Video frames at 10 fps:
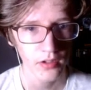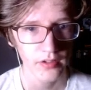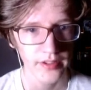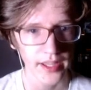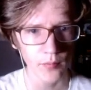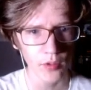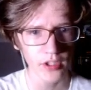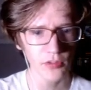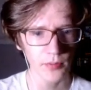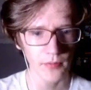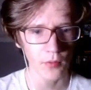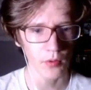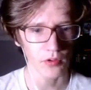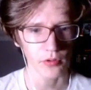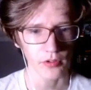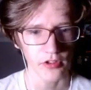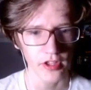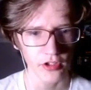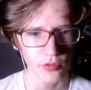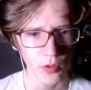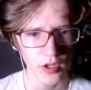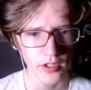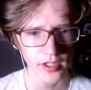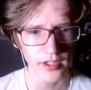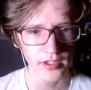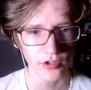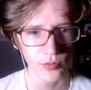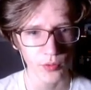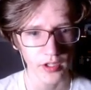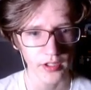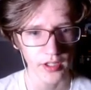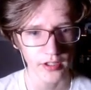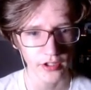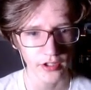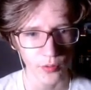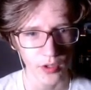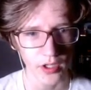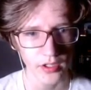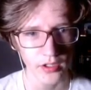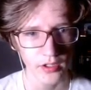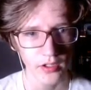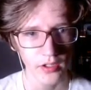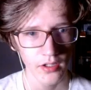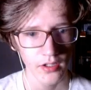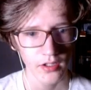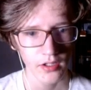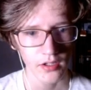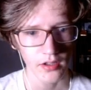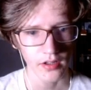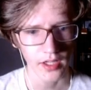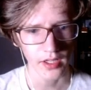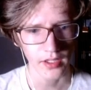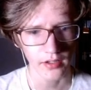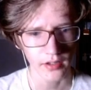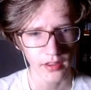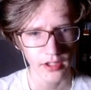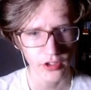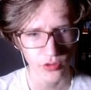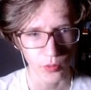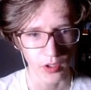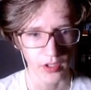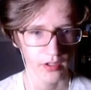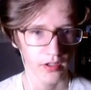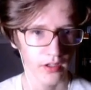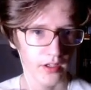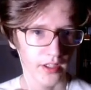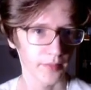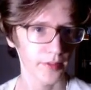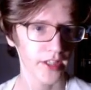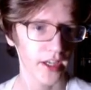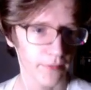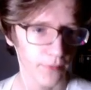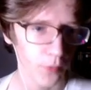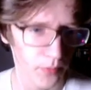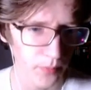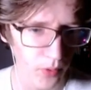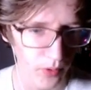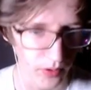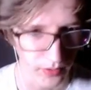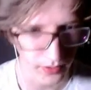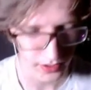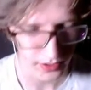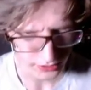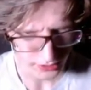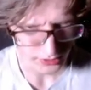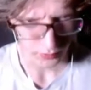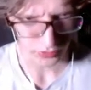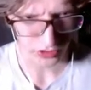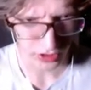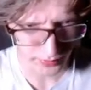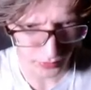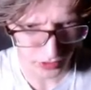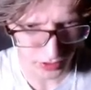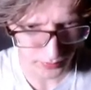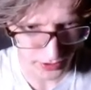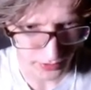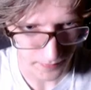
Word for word: That one is before, so it's this one, then this one, then this one, then this one. Then we got four more. What's going to be? What's going to be?